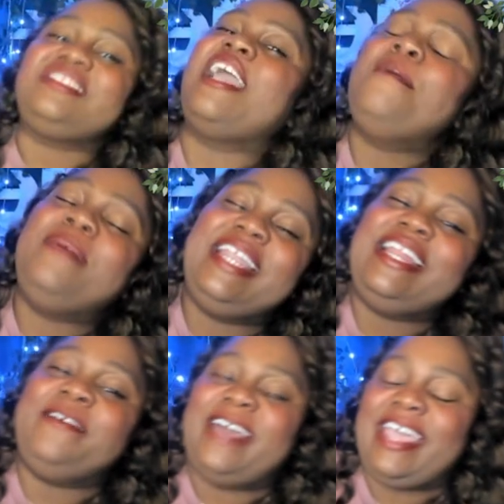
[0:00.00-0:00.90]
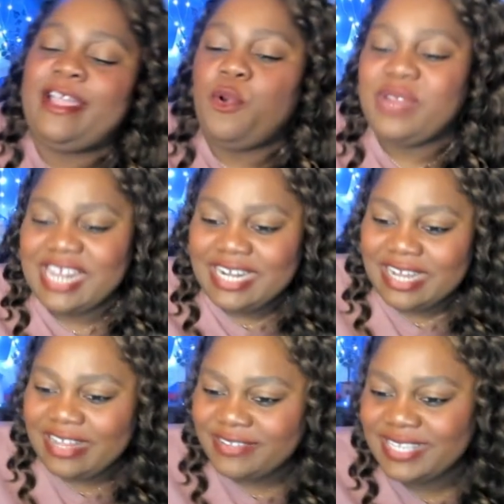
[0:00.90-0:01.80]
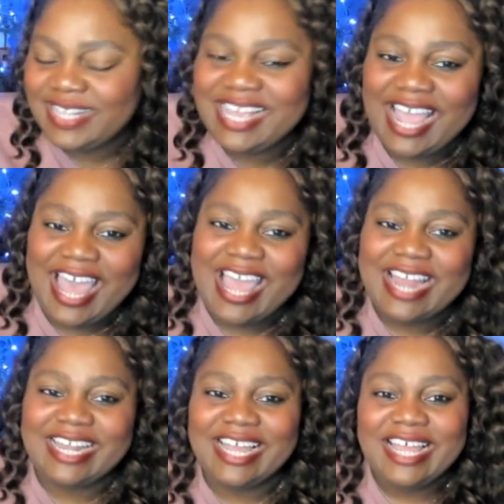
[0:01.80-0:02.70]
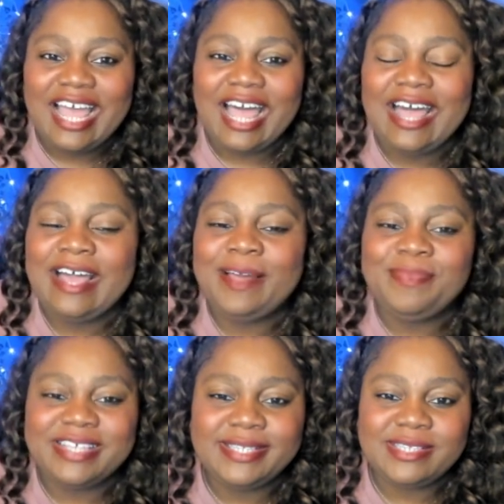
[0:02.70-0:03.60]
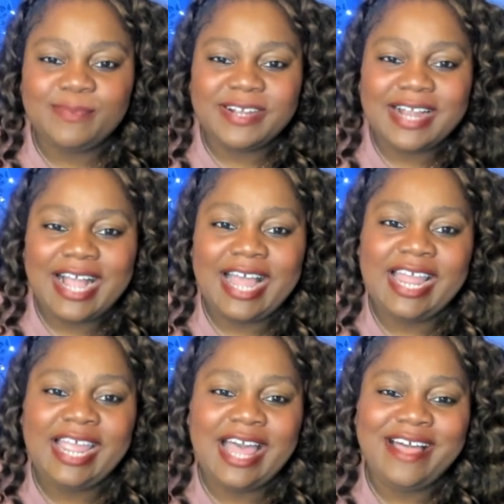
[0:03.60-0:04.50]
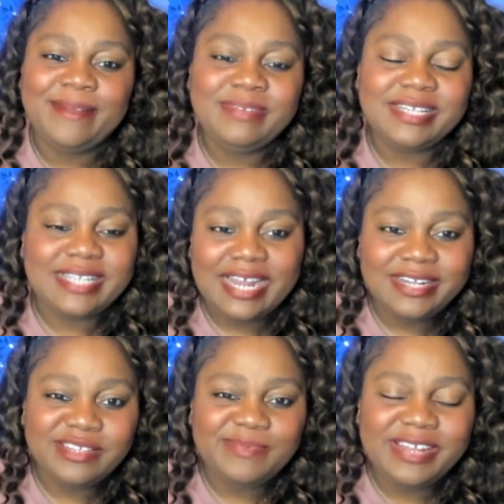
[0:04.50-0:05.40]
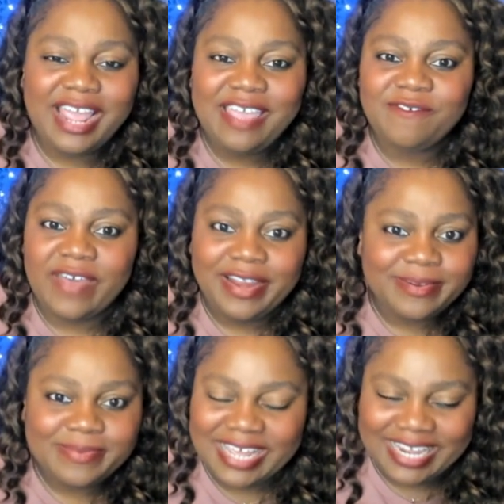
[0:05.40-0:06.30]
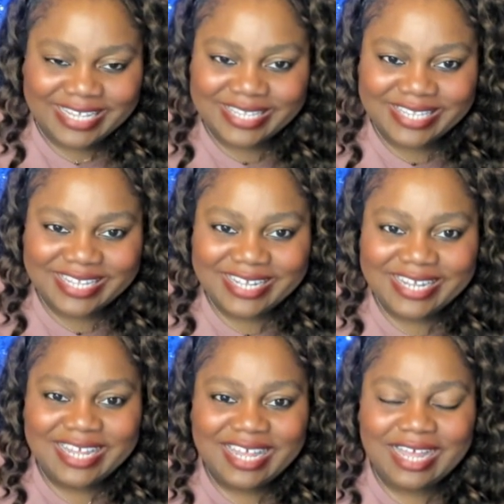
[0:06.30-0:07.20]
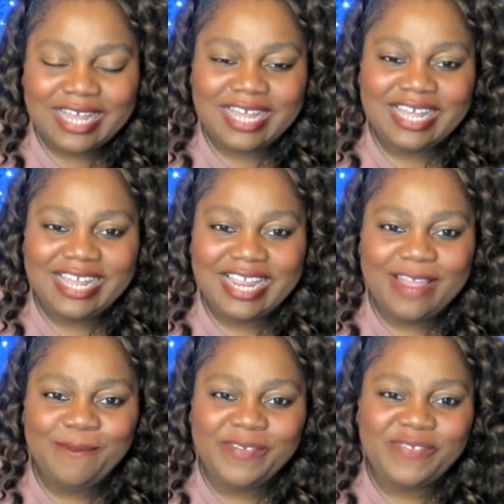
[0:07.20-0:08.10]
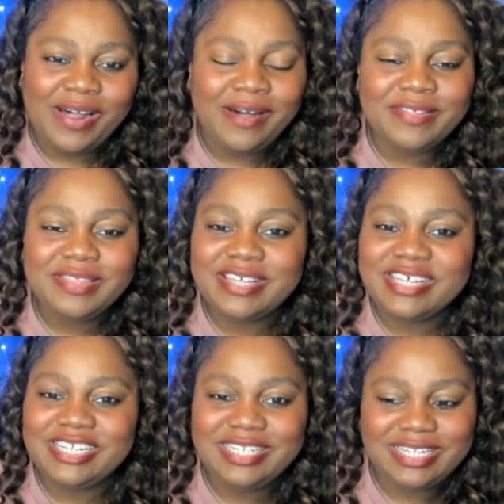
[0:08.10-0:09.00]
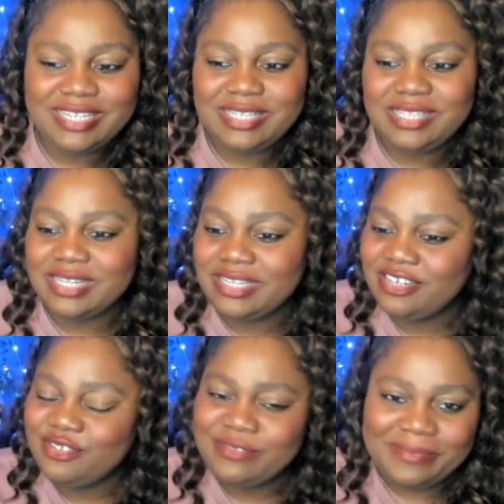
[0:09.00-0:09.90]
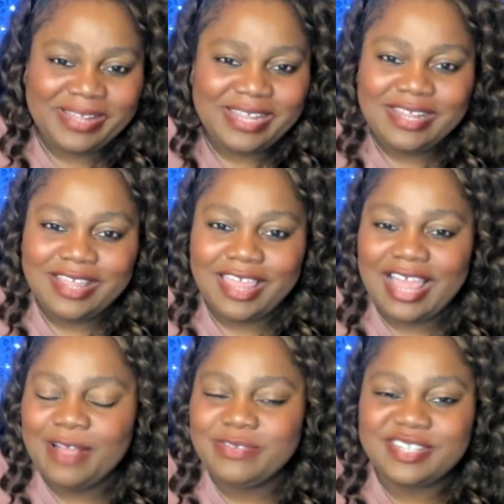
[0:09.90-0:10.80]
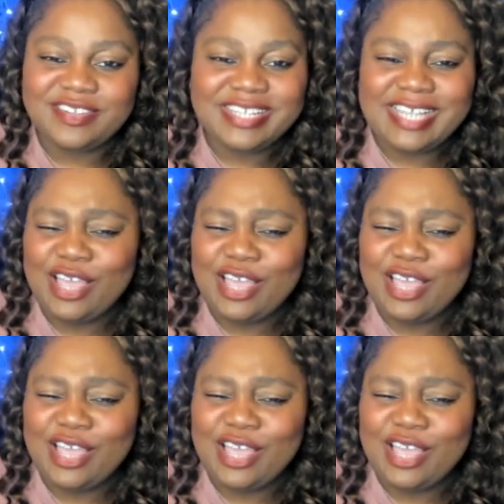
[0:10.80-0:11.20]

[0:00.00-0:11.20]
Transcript: But anyway, we're getting close to the end. This is where I decided to put a fireplace with all the little, I was gonna say